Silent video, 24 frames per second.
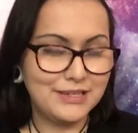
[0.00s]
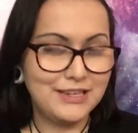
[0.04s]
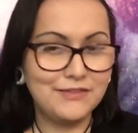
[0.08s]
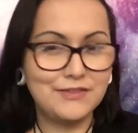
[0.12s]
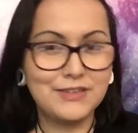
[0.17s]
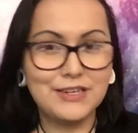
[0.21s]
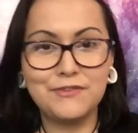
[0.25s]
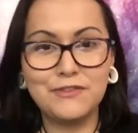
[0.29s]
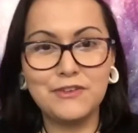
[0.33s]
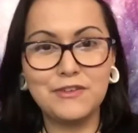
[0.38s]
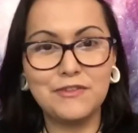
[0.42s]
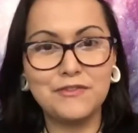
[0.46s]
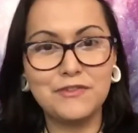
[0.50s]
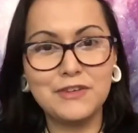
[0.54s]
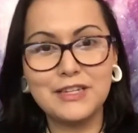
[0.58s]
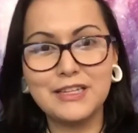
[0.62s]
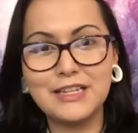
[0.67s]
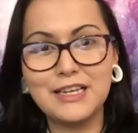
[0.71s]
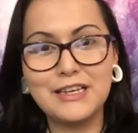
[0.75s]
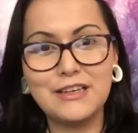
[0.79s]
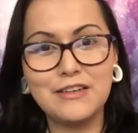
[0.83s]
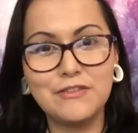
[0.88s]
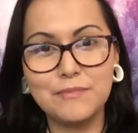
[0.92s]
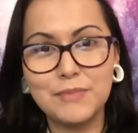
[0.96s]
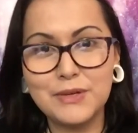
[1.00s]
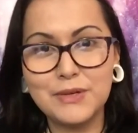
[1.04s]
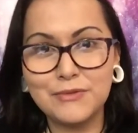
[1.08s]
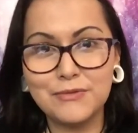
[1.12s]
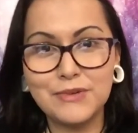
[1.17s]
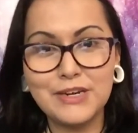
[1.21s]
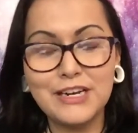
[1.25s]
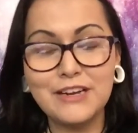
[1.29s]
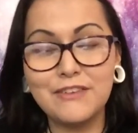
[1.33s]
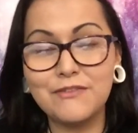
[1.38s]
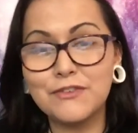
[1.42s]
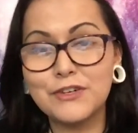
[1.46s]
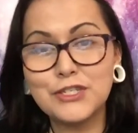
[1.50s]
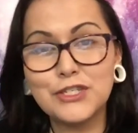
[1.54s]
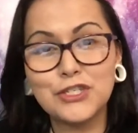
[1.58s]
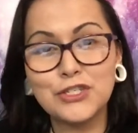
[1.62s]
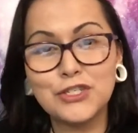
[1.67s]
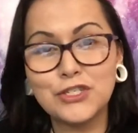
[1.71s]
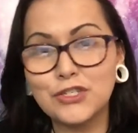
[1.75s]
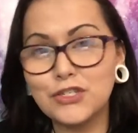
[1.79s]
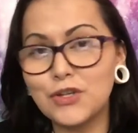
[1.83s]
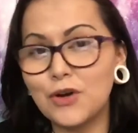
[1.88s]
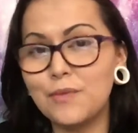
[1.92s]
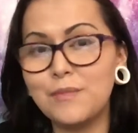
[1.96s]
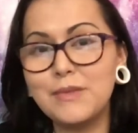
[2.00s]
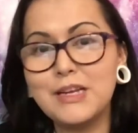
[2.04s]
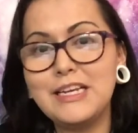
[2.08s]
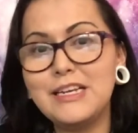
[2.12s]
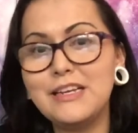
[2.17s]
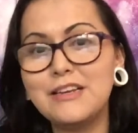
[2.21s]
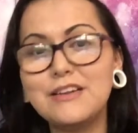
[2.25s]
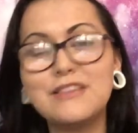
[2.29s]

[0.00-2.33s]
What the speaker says: even if you feel like you've been reading for so many